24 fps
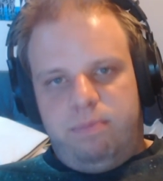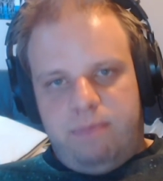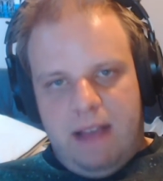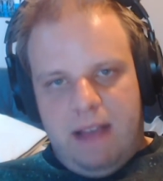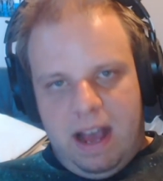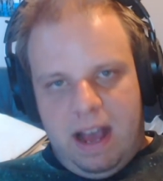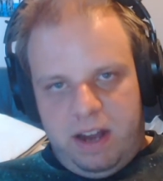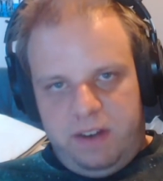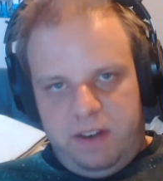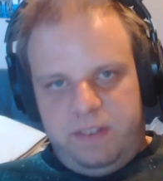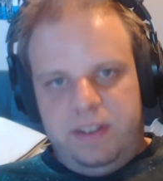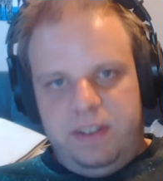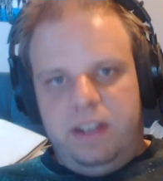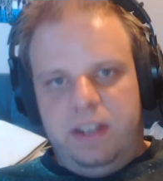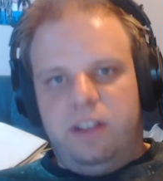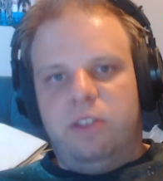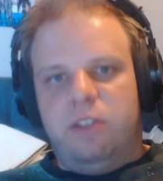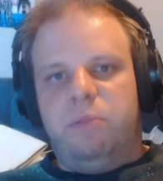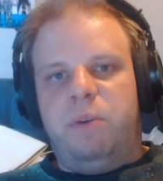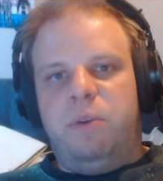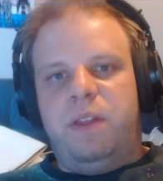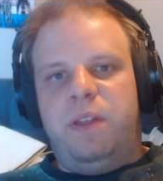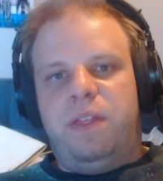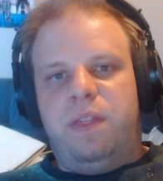how to
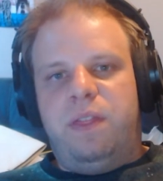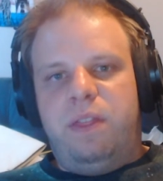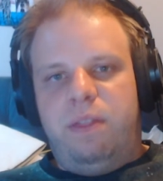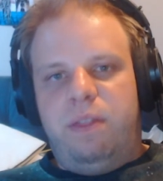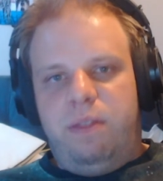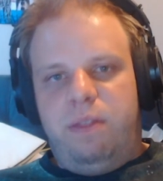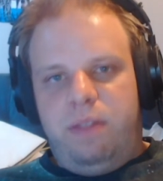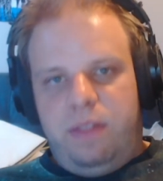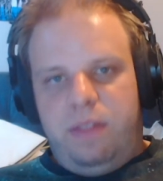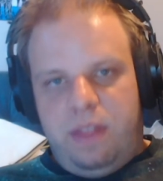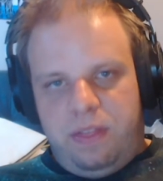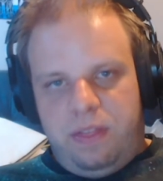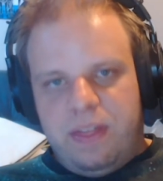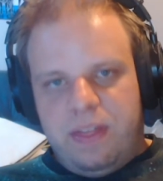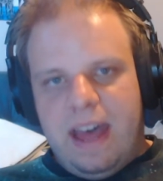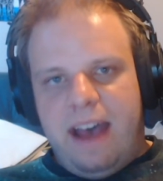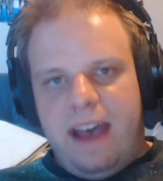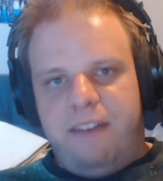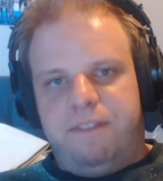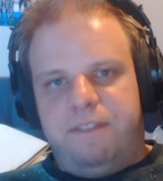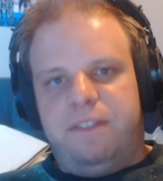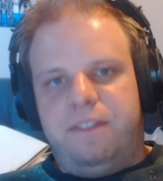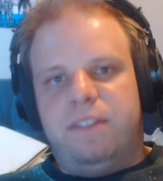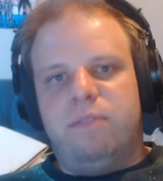deal with the
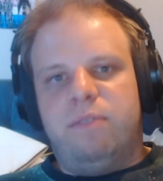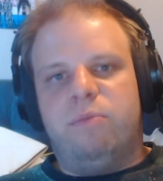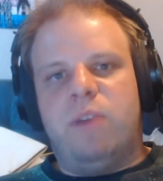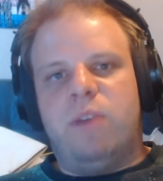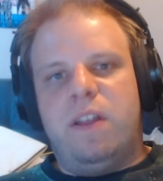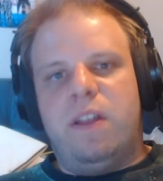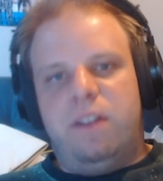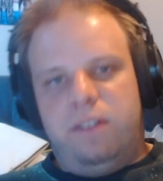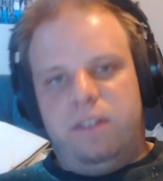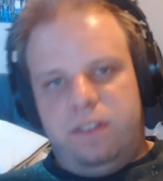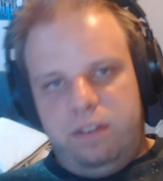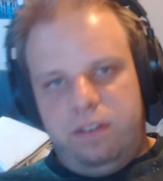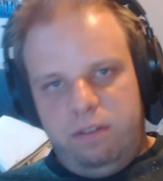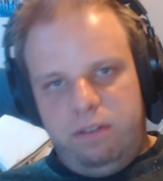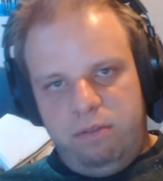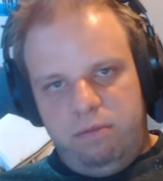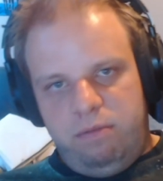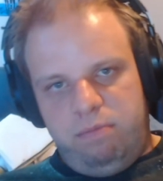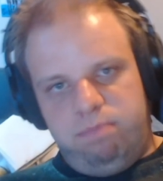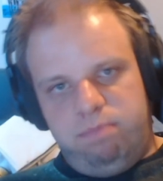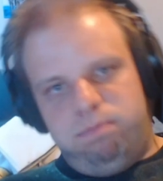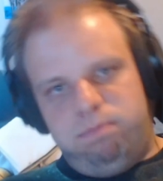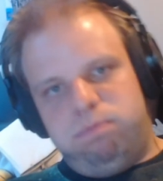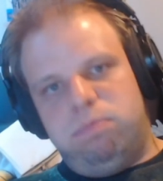theft, whether
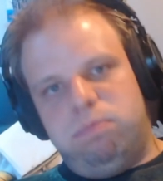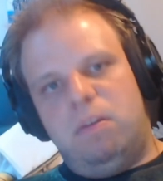to